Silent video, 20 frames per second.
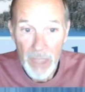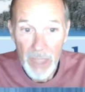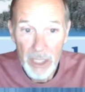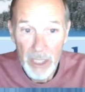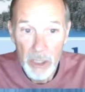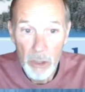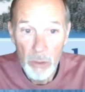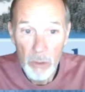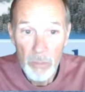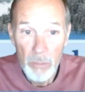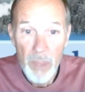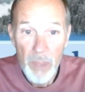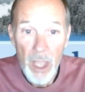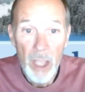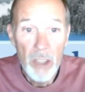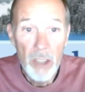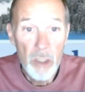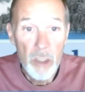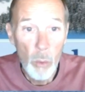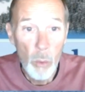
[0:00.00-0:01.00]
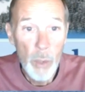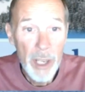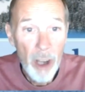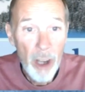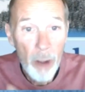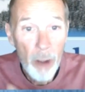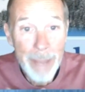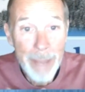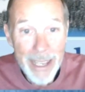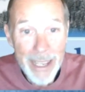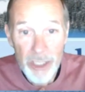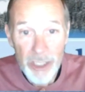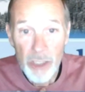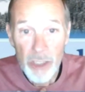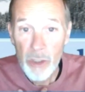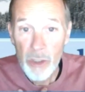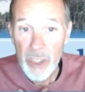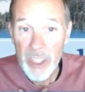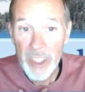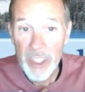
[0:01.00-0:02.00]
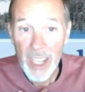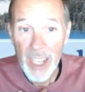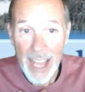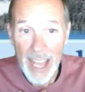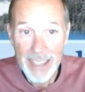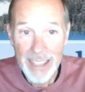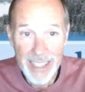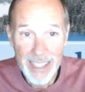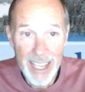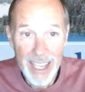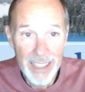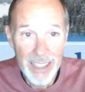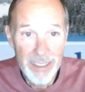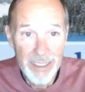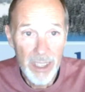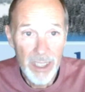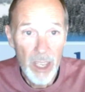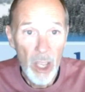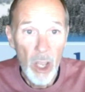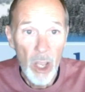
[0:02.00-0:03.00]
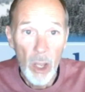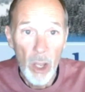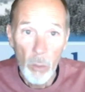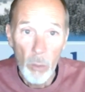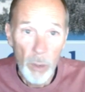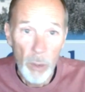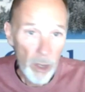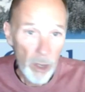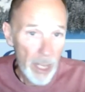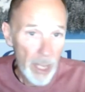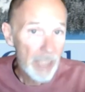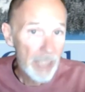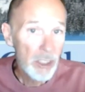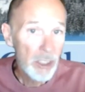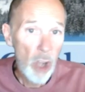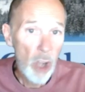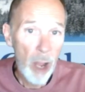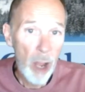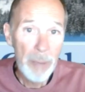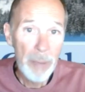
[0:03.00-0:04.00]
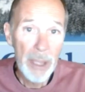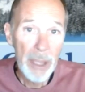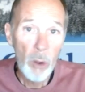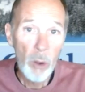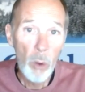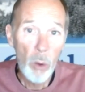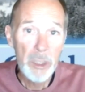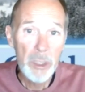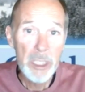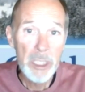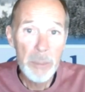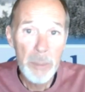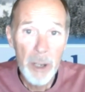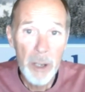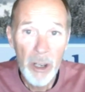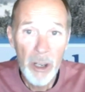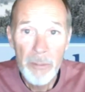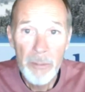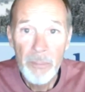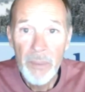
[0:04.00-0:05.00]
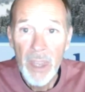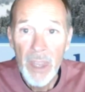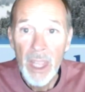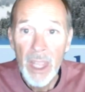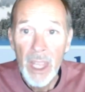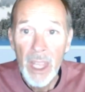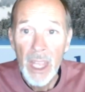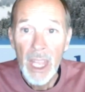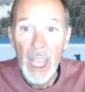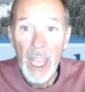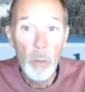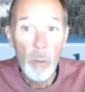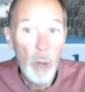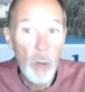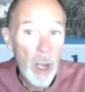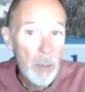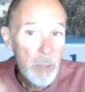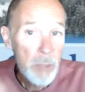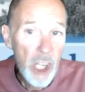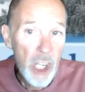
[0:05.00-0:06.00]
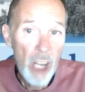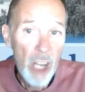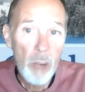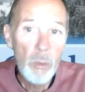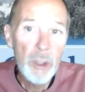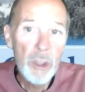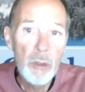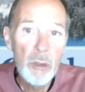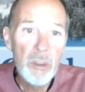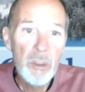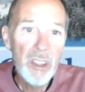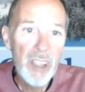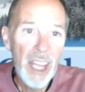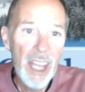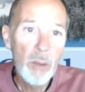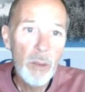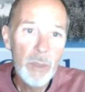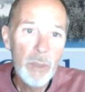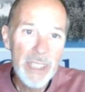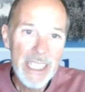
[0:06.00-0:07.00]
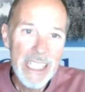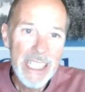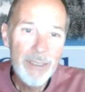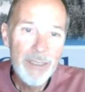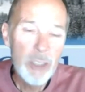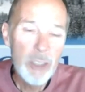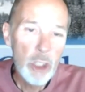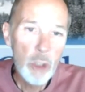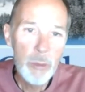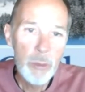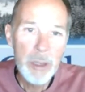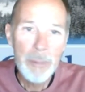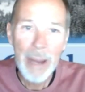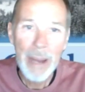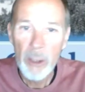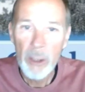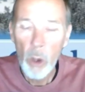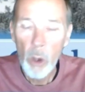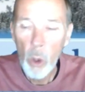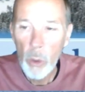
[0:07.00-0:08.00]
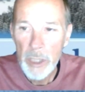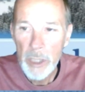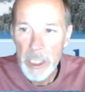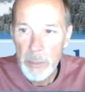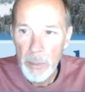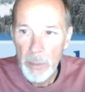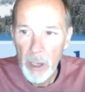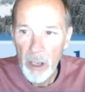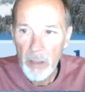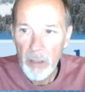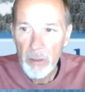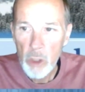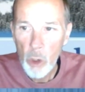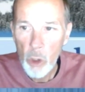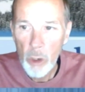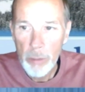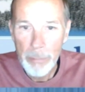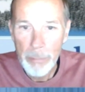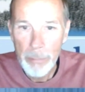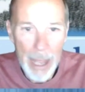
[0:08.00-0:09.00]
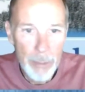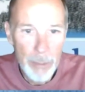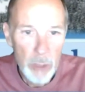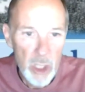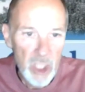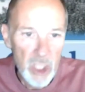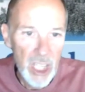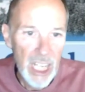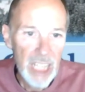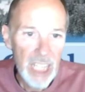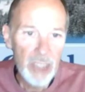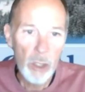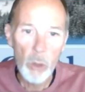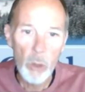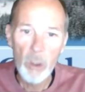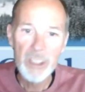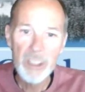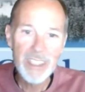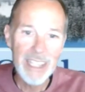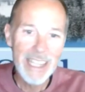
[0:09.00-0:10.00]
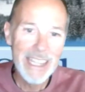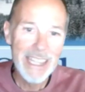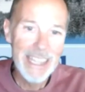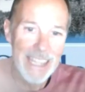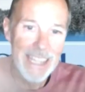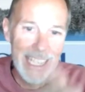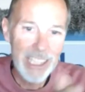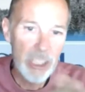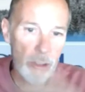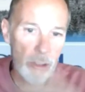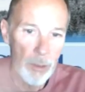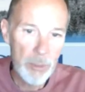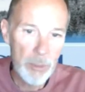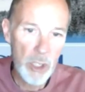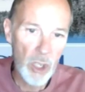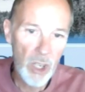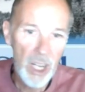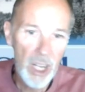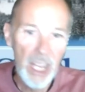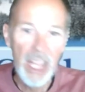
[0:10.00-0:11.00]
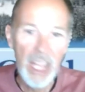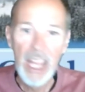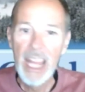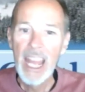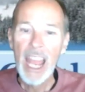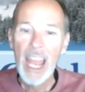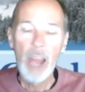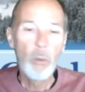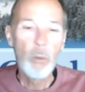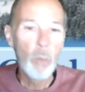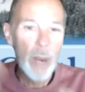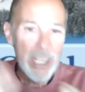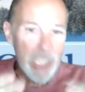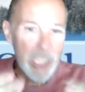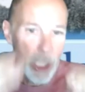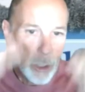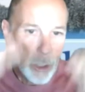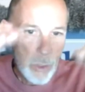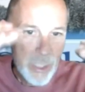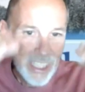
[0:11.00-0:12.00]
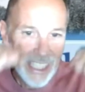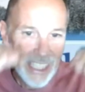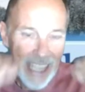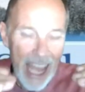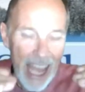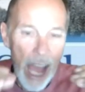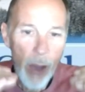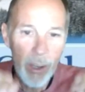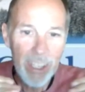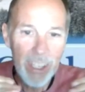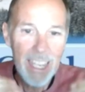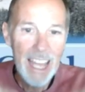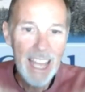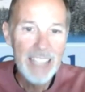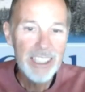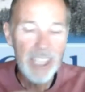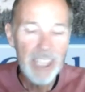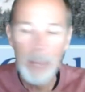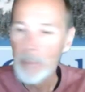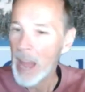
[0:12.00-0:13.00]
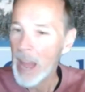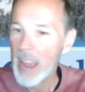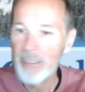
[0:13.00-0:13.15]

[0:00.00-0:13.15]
Thank you. So we are messengers in the last days. We're led and taught by the Holy Spirit. And what I'm sharing with you today was given to me by the Holy Spirit during Bible study. The Lord said, this scripture, and wait till you see how it lines up.